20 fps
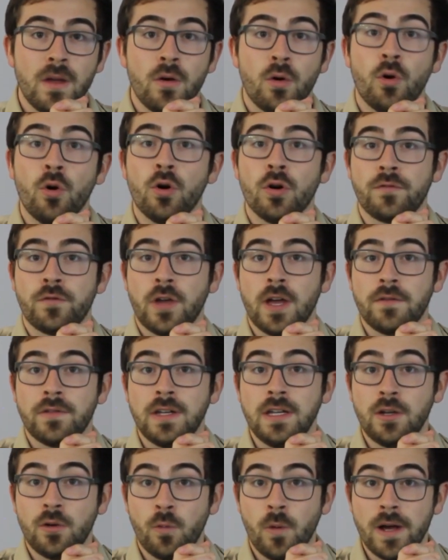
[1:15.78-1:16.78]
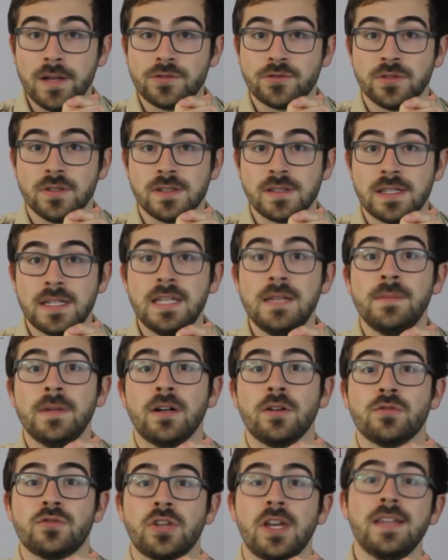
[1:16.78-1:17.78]
Or if you have any questions,
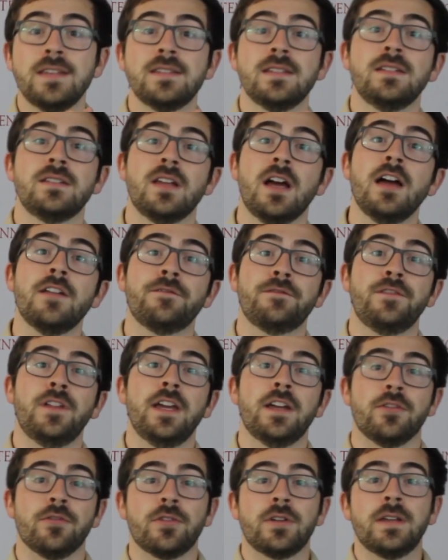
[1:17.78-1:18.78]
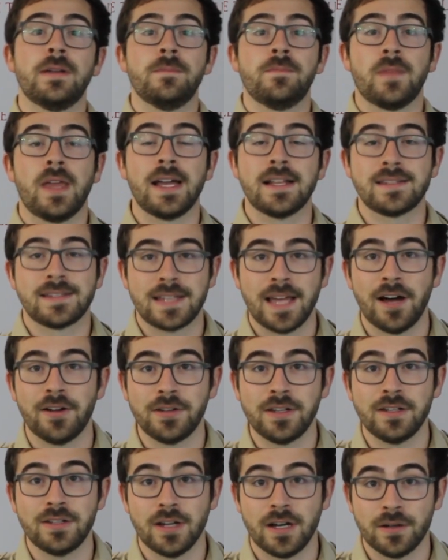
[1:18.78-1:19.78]
email
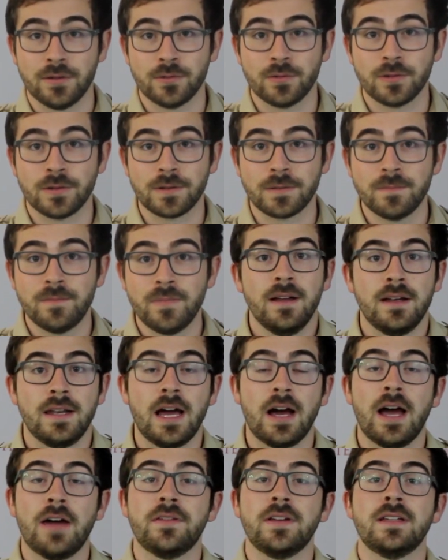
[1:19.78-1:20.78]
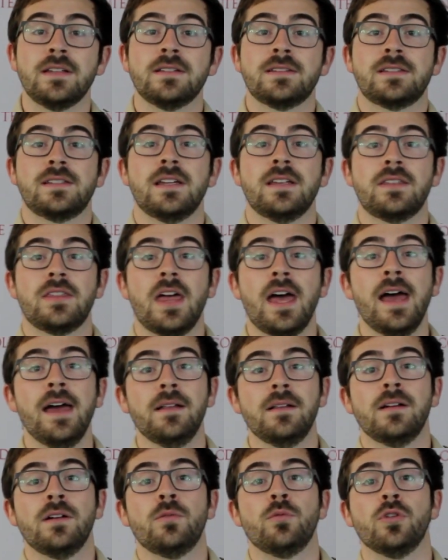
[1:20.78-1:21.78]
jason.flannery@scouting.org. Now, having said
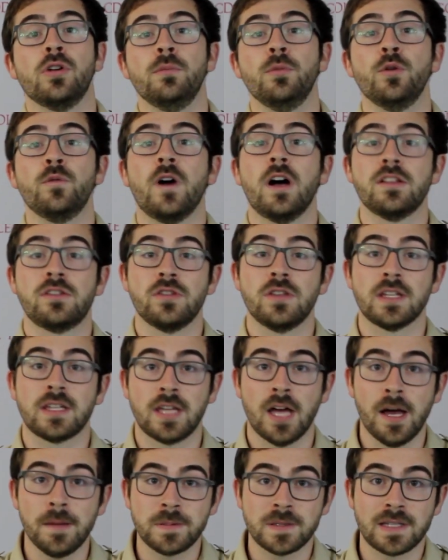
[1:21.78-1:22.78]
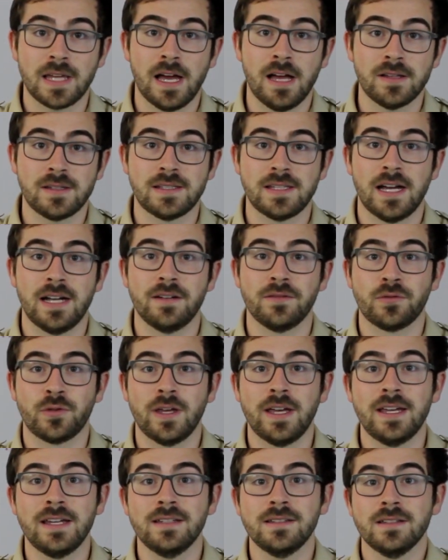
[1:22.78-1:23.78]
that, we're going to move on to the Cub Scout side of
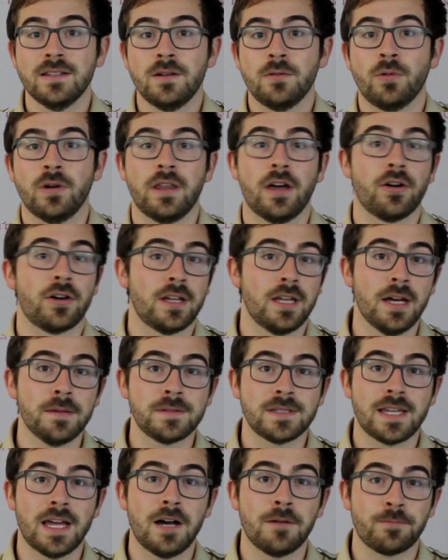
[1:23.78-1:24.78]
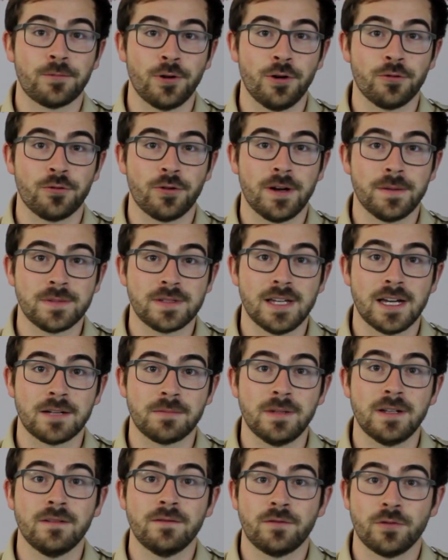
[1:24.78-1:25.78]
things with our Cub Scout Program
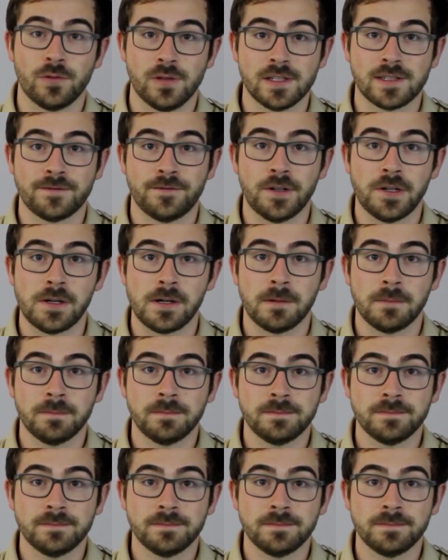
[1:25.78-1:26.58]
segment for this fall.